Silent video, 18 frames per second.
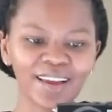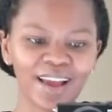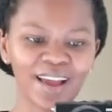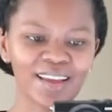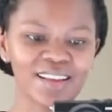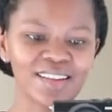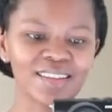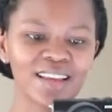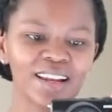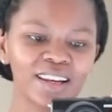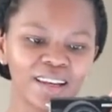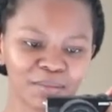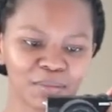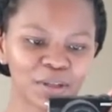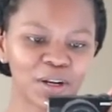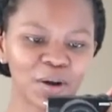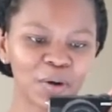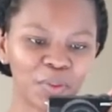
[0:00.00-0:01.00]
guys, and
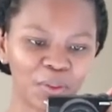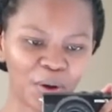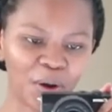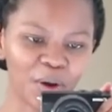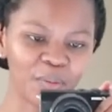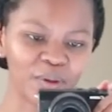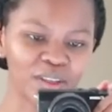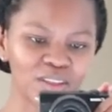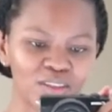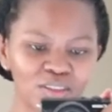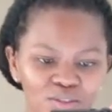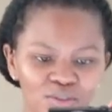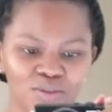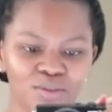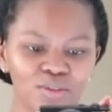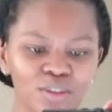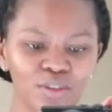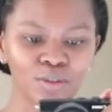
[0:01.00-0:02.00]
let me know in the comments,
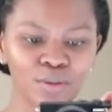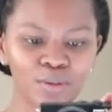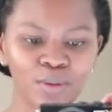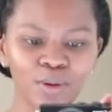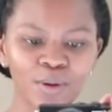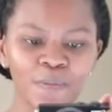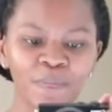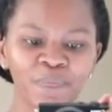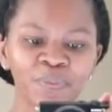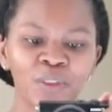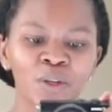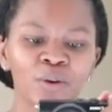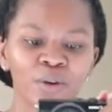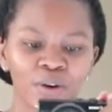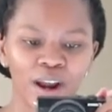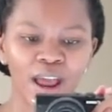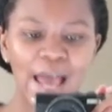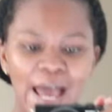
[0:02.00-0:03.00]
do you
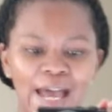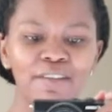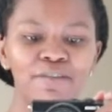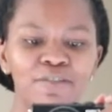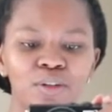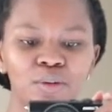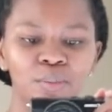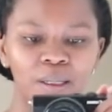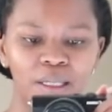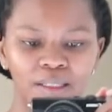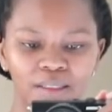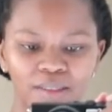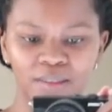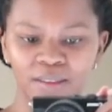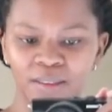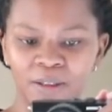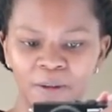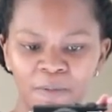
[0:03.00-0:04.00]
or have you
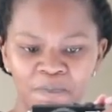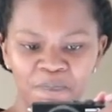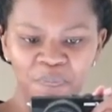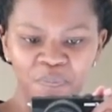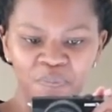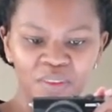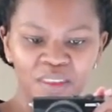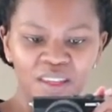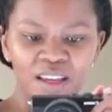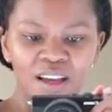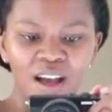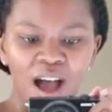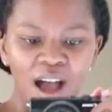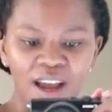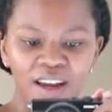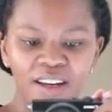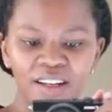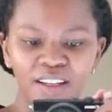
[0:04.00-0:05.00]
been
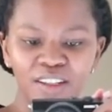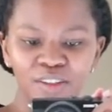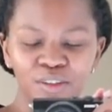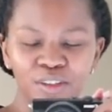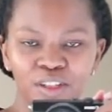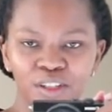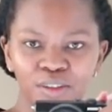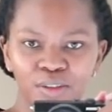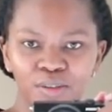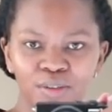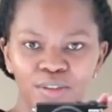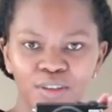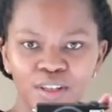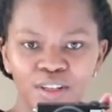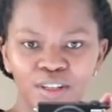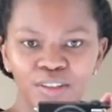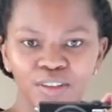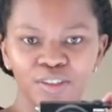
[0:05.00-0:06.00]
ironing your
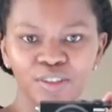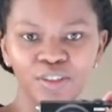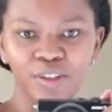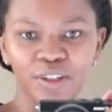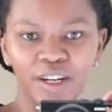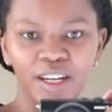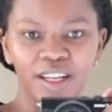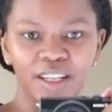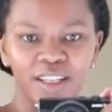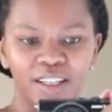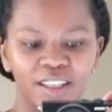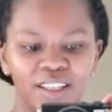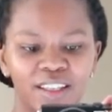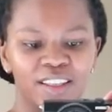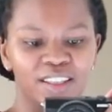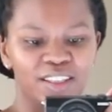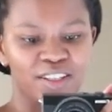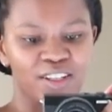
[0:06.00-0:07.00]
clothes during
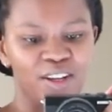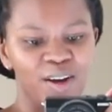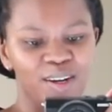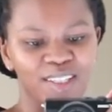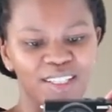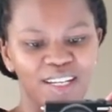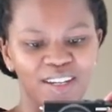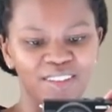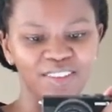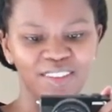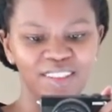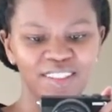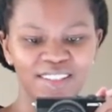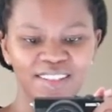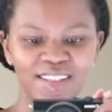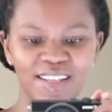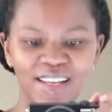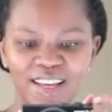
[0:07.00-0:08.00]
this lockdown?
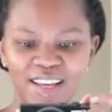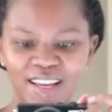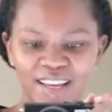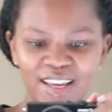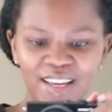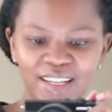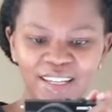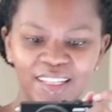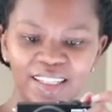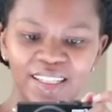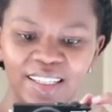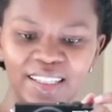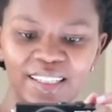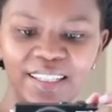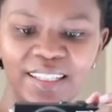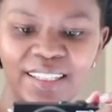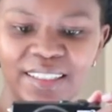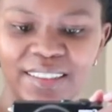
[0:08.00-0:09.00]
Because
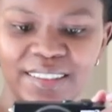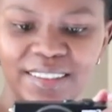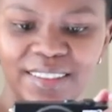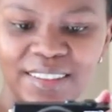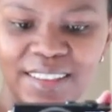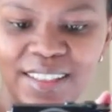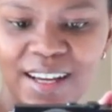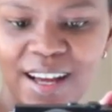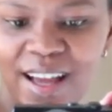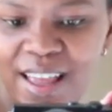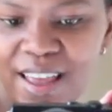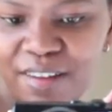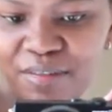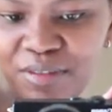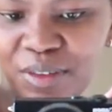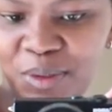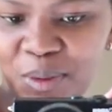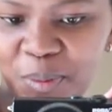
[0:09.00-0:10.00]
clearly I
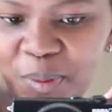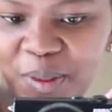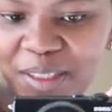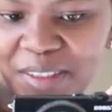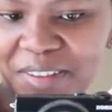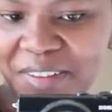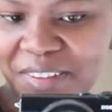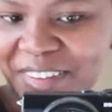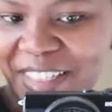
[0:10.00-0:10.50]
haven't been.